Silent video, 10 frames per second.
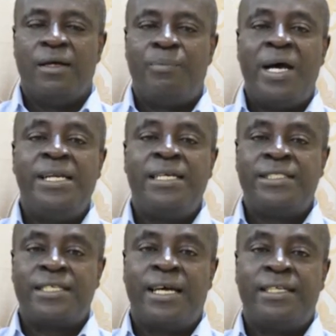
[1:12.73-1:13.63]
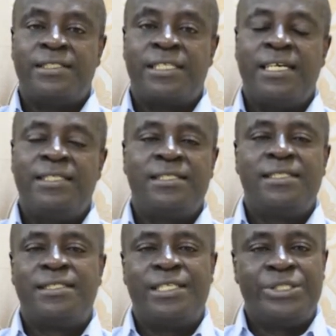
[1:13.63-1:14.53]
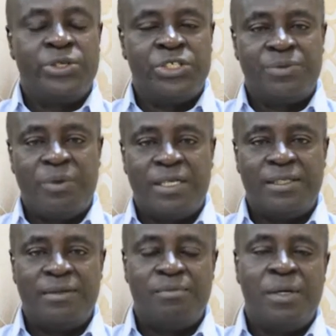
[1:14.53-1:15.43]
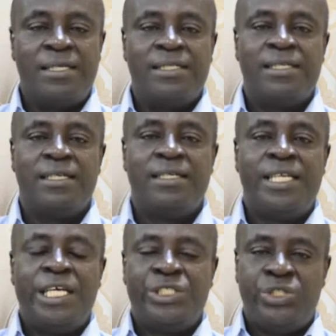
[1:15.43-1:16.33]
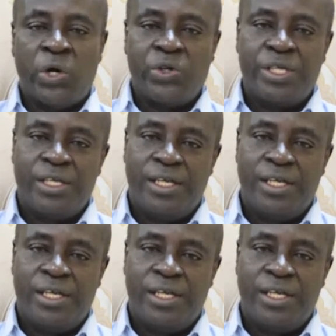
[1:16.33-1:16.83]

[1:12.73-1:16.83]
Pilate said, "This is a just man," but they judged